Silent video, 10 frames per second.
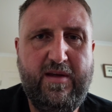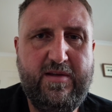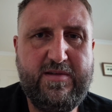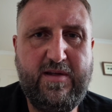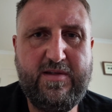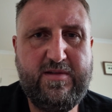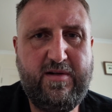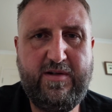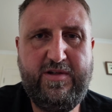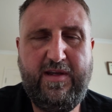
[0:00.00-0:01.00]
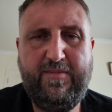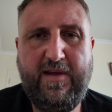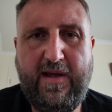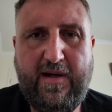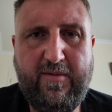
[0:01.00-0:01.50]
So it's not a cheap
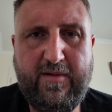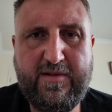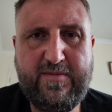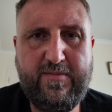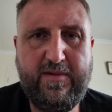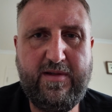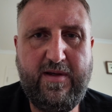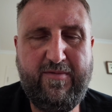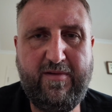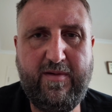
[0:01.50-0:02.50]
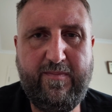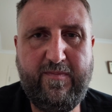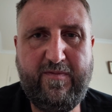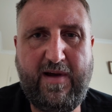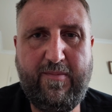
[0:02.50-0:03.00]
day out, and for a
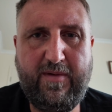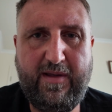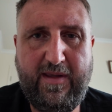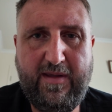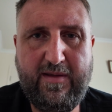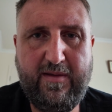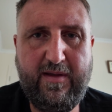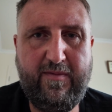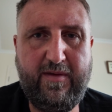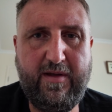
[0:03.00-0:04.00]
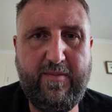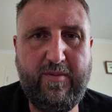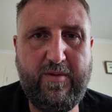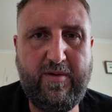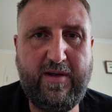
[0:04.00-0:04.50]
family, if you're going to be
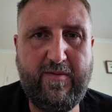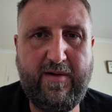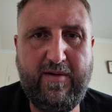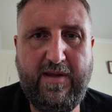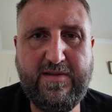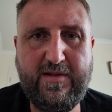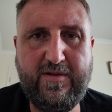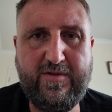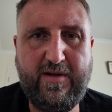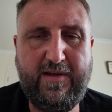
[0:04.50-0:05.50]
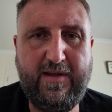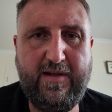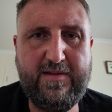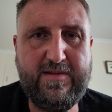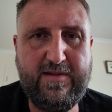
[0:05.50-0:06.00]
walking around eating and drinking,
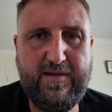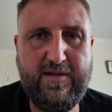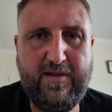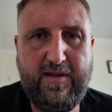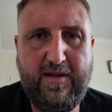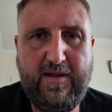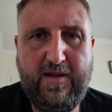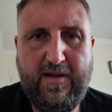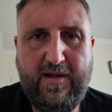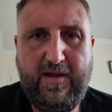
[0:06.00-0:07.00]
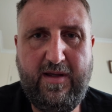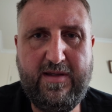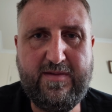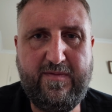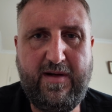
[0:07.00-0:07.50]
it
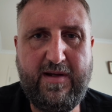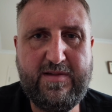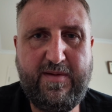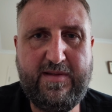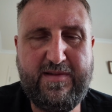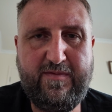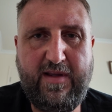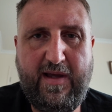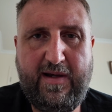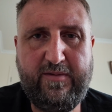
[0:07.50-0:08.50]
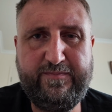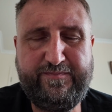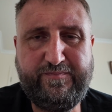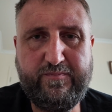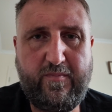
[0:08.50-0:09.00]
is a very expensive day out.
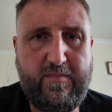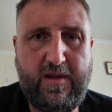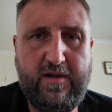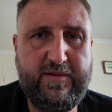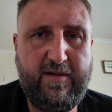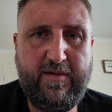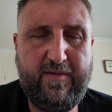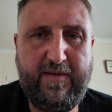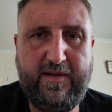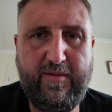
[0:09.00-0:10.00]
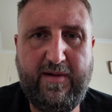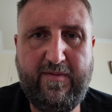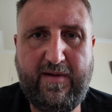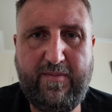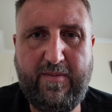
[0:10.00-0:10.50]
I don't know if they do any
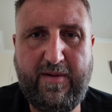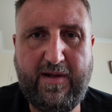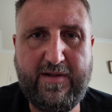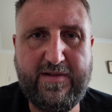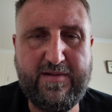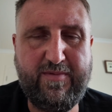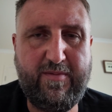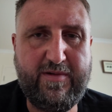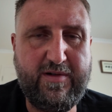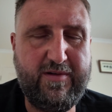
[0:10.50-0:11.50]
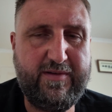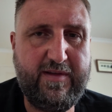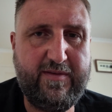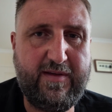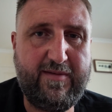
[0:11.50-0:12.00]
family packages. I probably should have looked
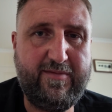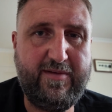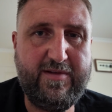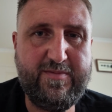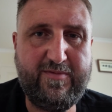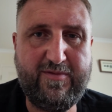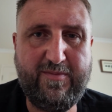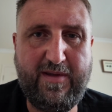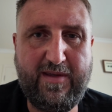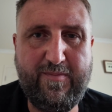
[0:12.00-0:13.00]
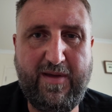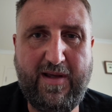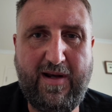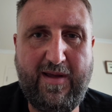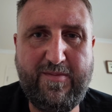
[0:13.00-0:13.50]
into that first before making big
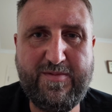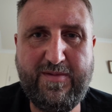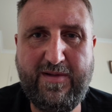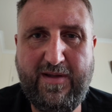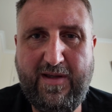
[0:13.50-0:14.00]
claims. But